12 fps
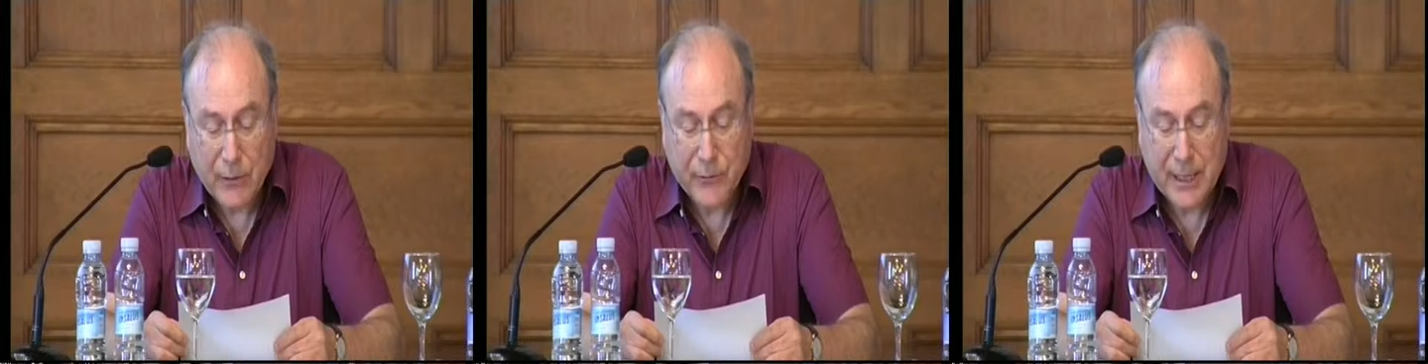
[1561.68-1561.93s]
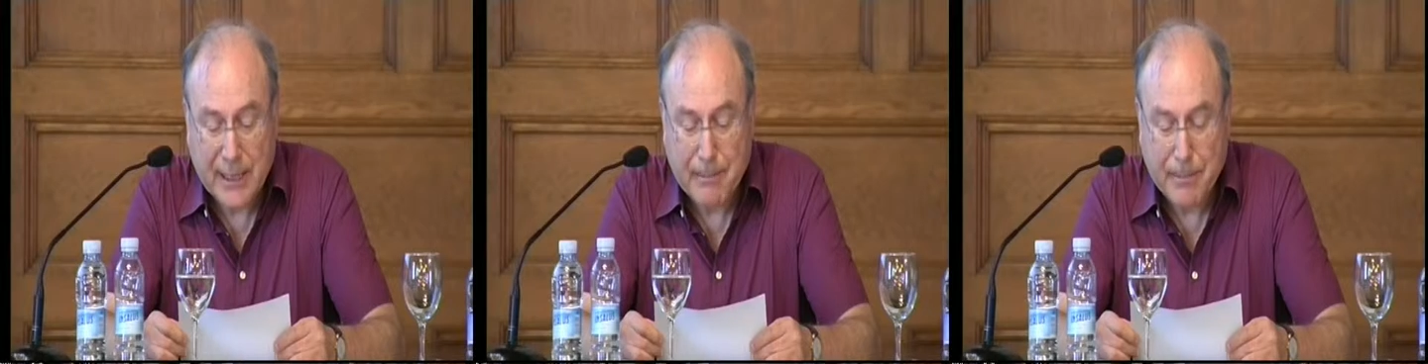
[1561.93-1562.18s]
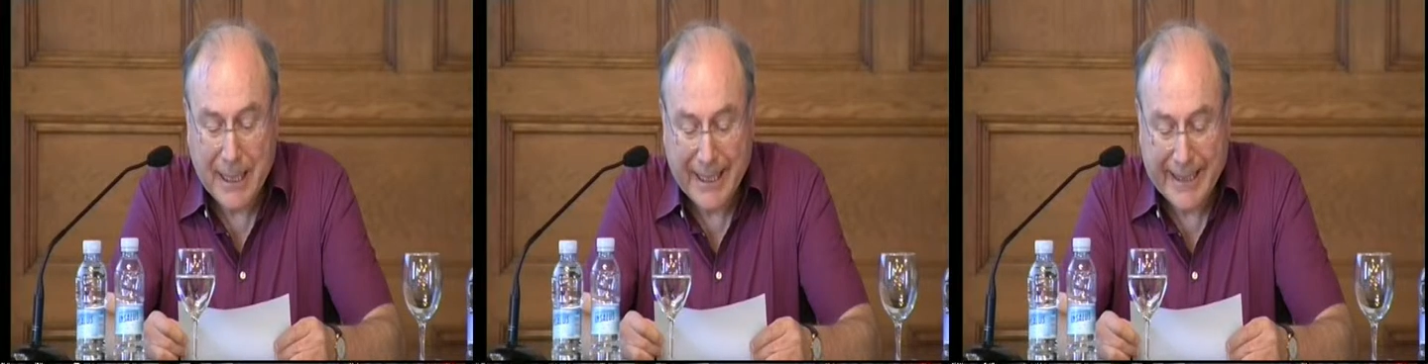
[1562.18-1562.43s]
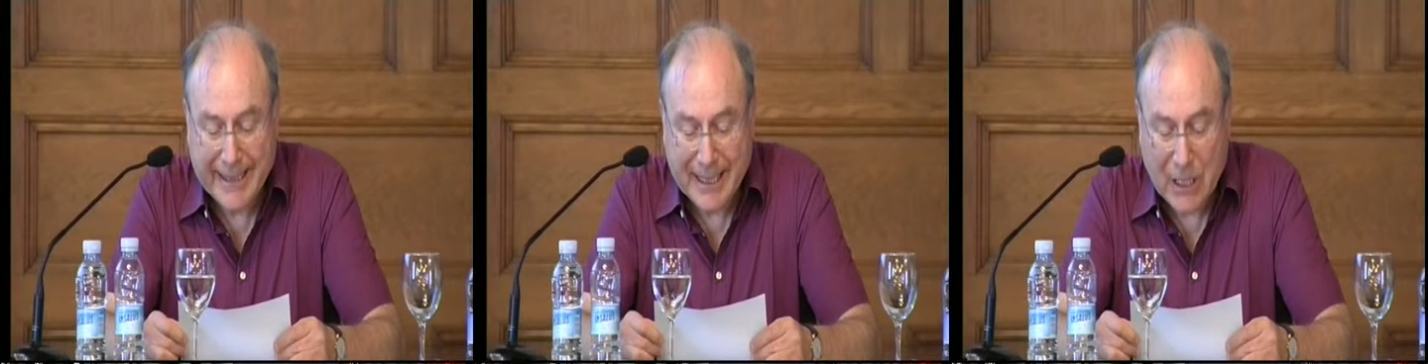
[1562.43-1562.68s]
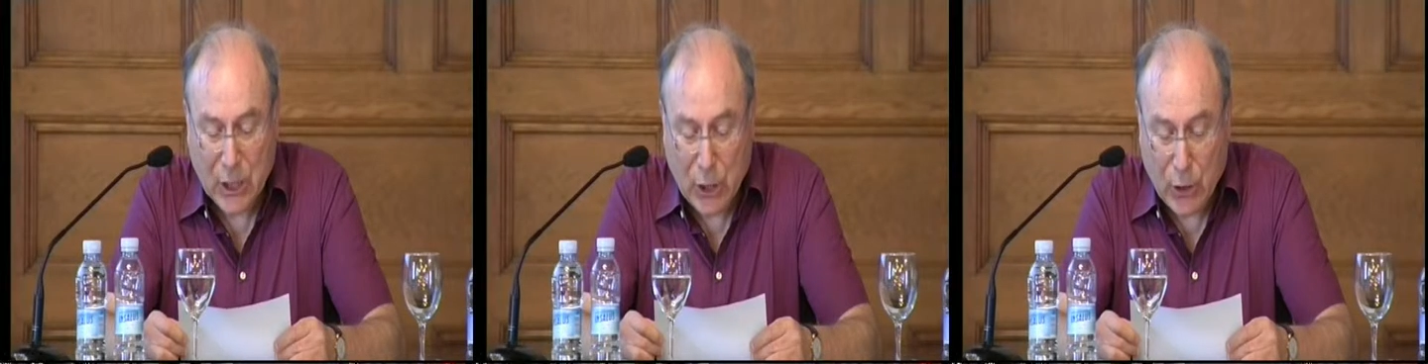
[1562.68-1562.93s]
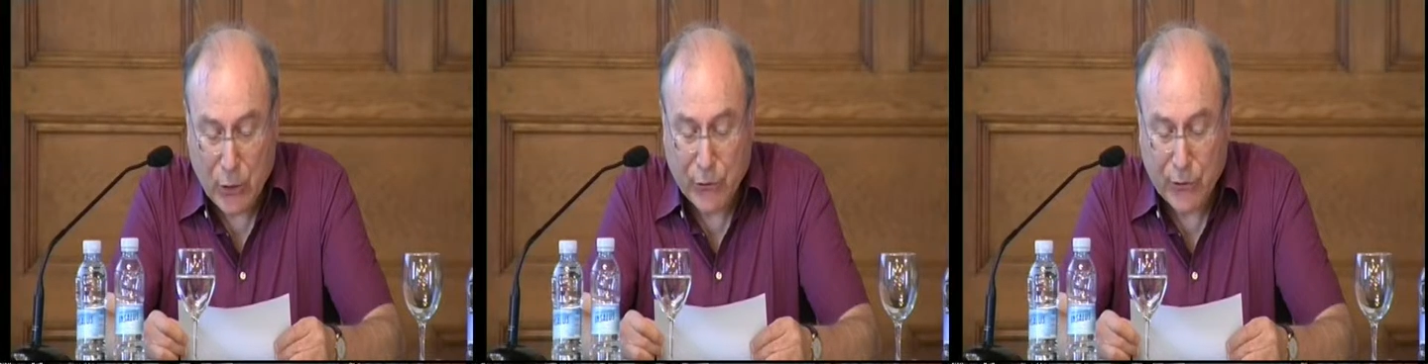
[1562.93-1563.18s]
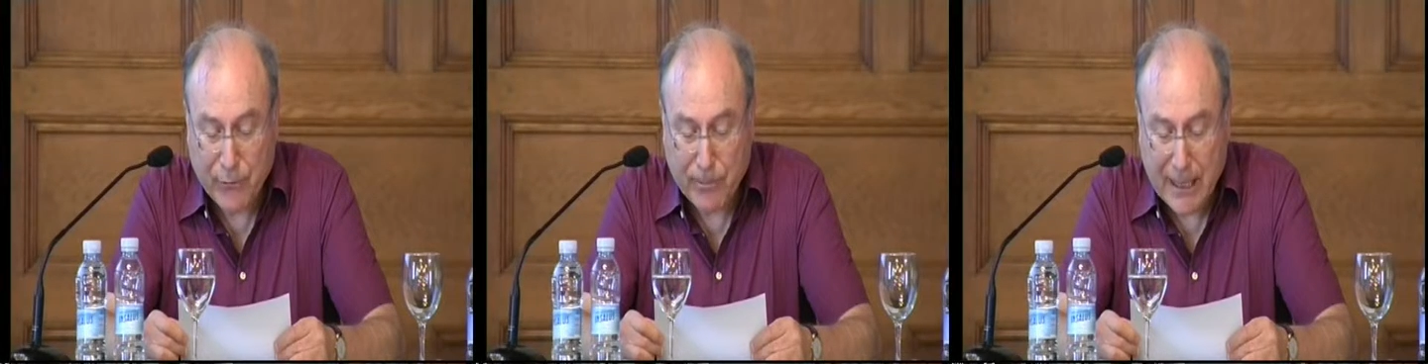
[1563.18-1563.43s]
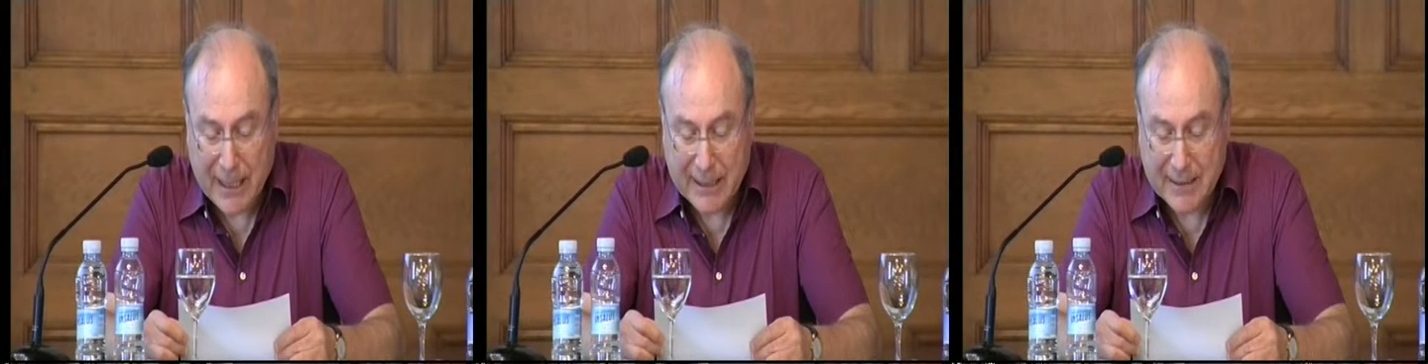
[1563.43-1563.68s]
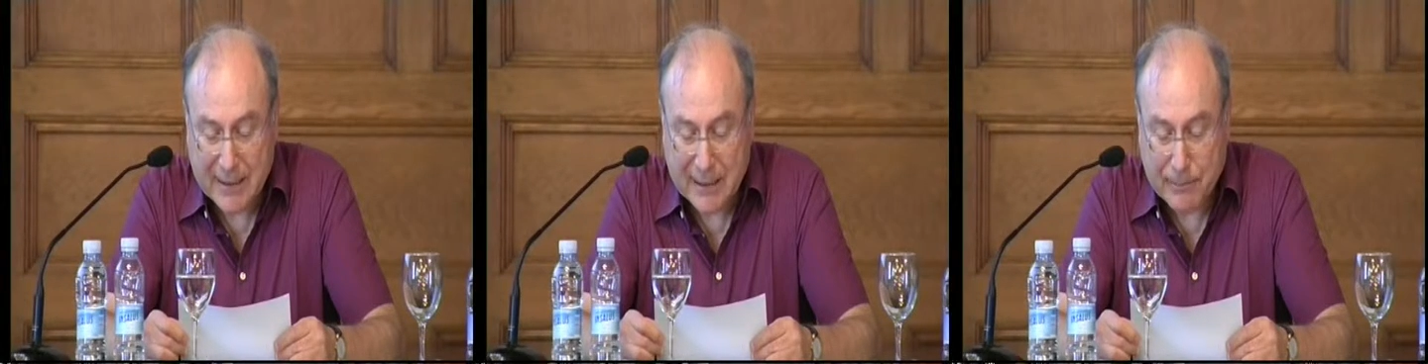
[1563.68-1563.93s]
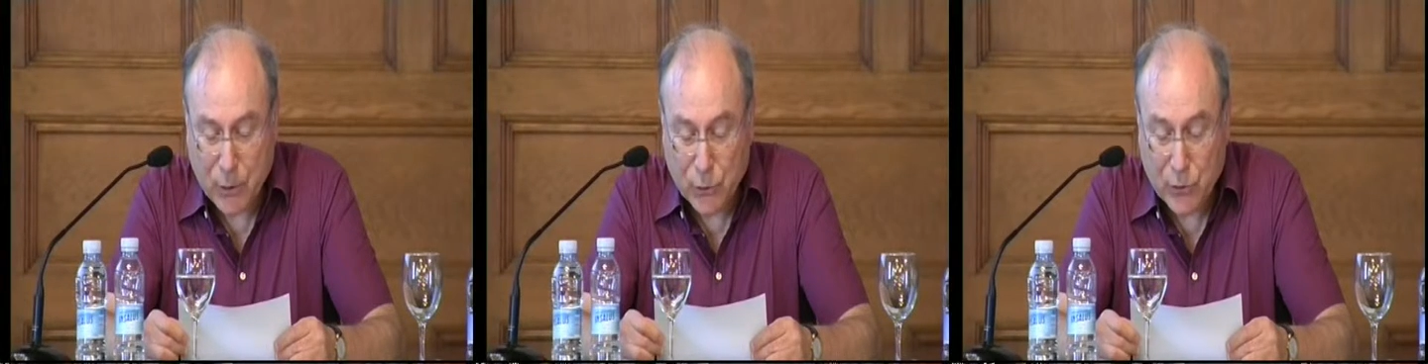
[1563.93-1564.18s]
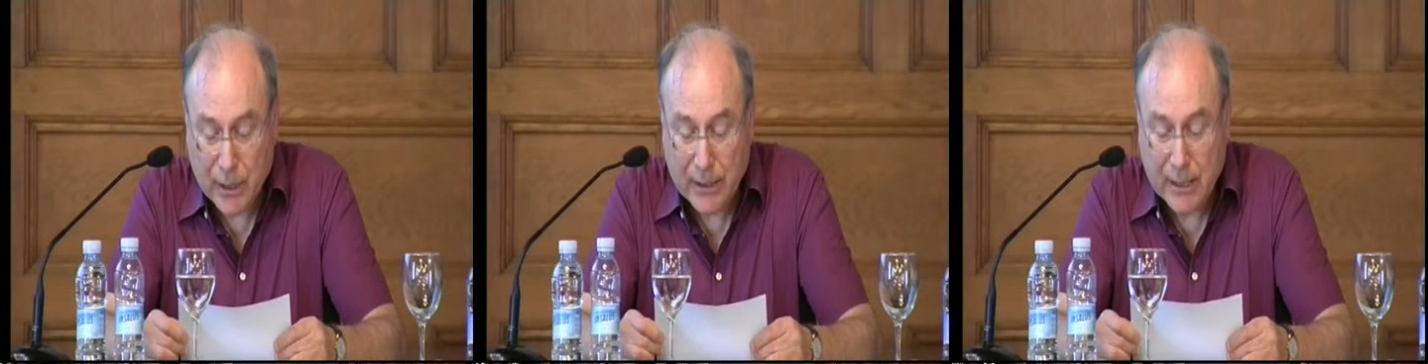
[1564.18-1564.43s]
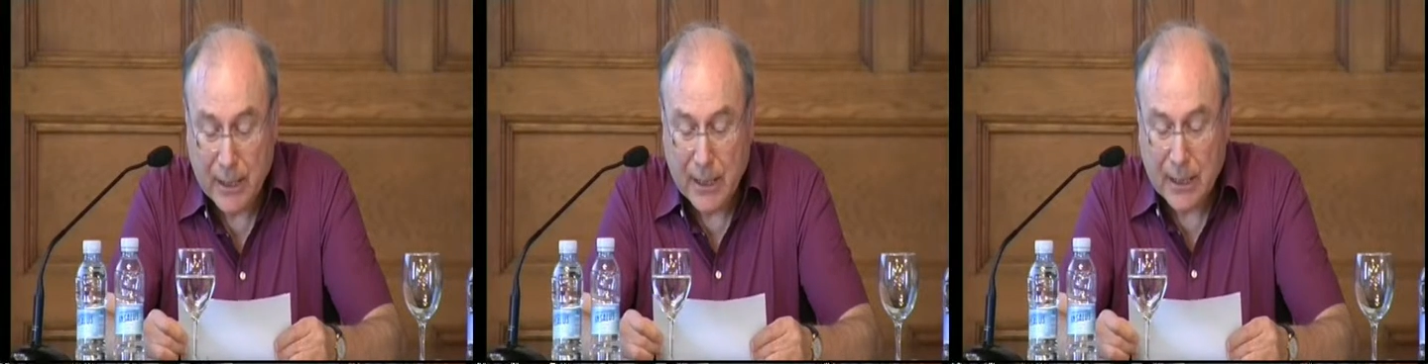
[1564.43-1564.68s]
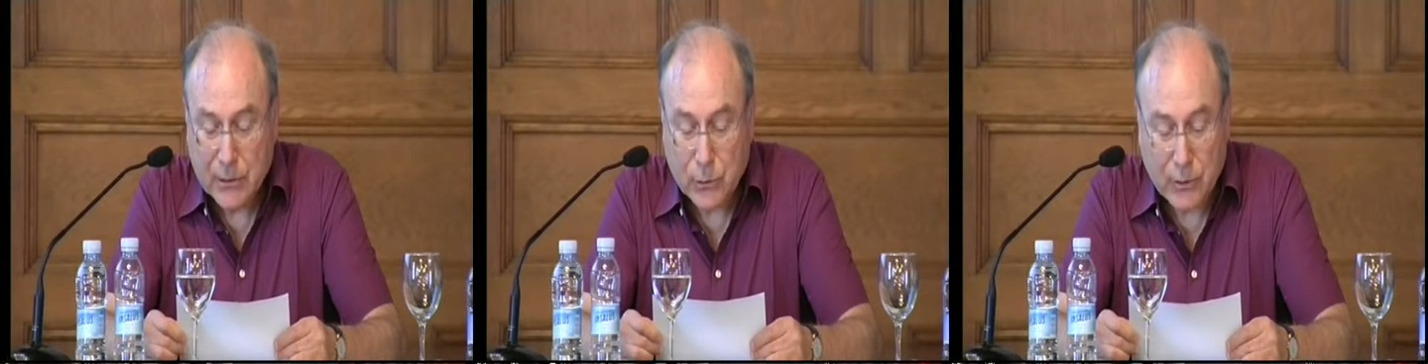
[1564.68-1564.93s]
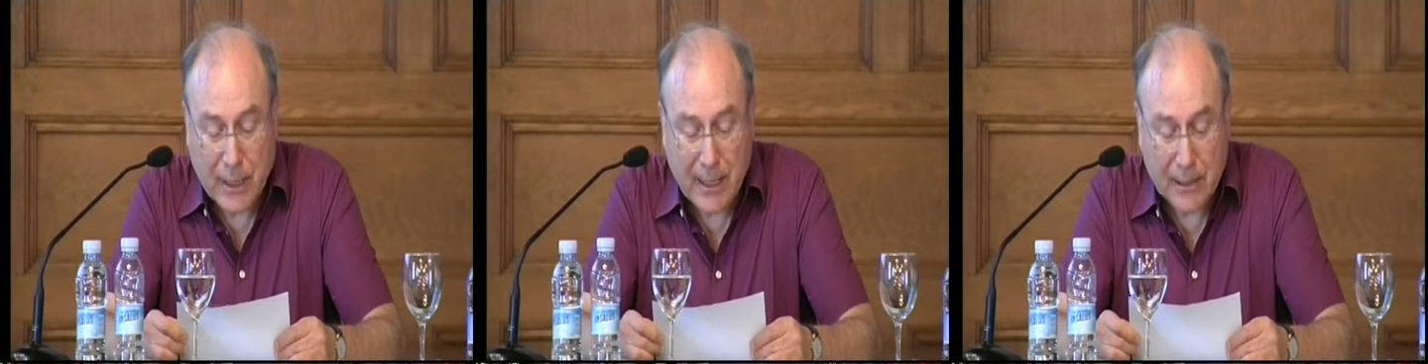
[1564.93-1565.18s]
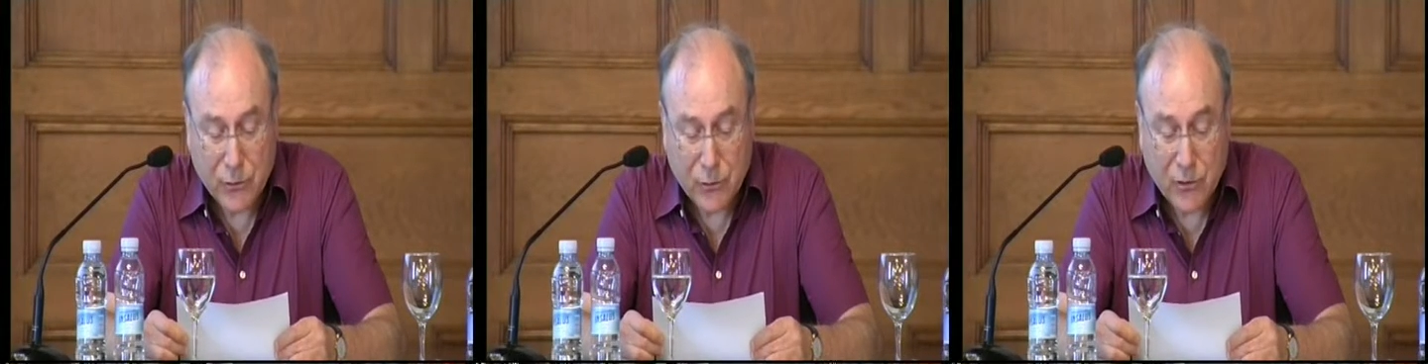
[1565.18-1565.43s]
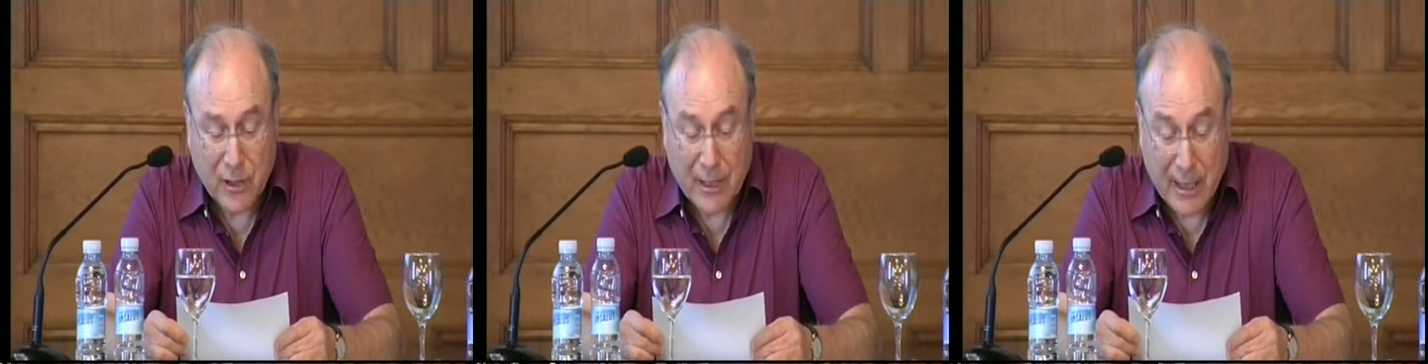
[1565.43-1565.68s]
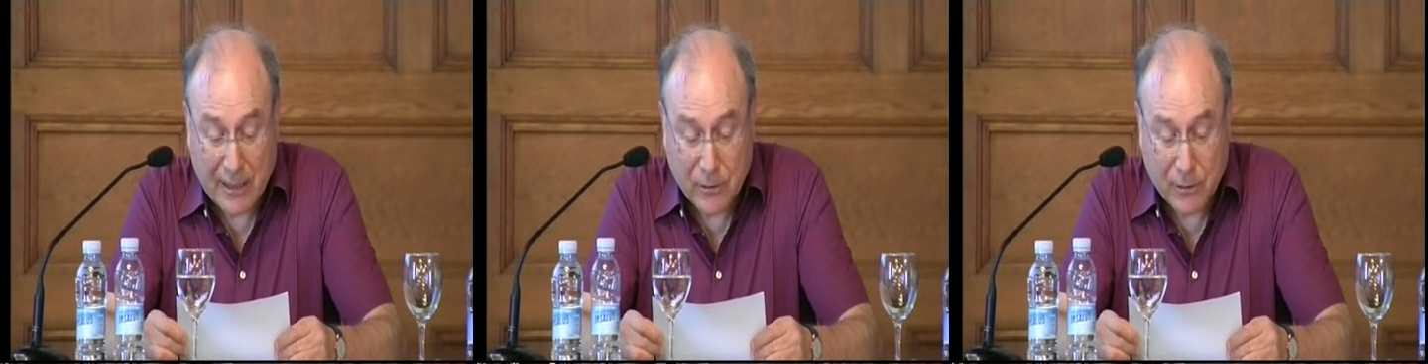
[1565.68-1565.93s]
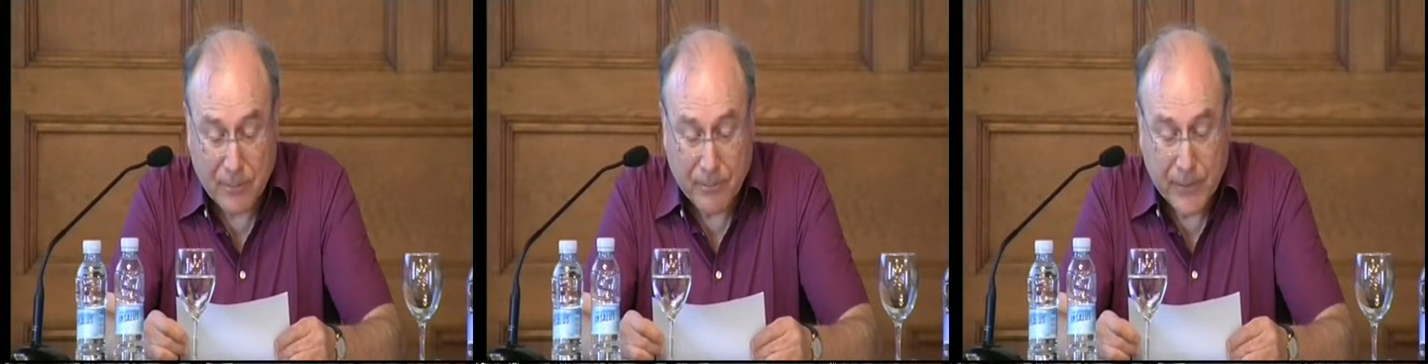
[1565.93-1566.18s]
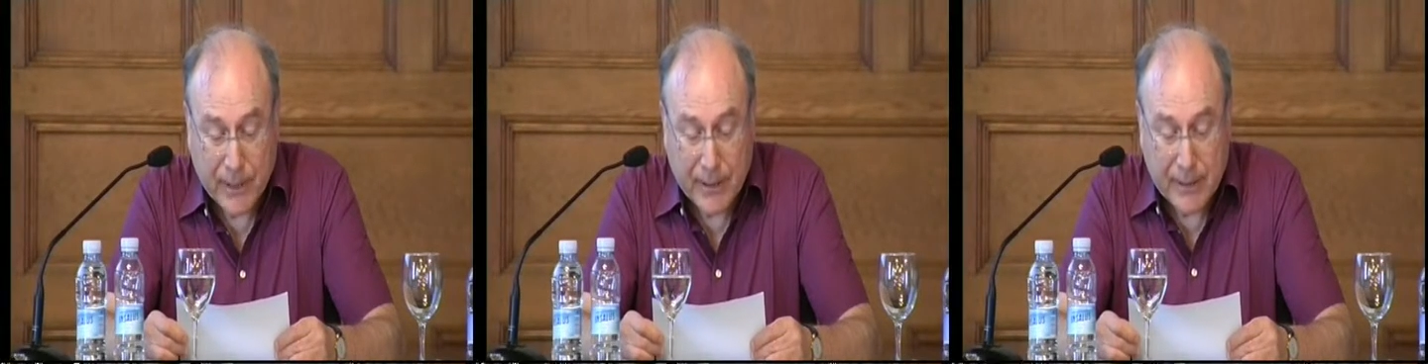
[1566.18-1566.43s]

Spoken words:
of the Keplerian laws of planetary motion to the hydrogen atom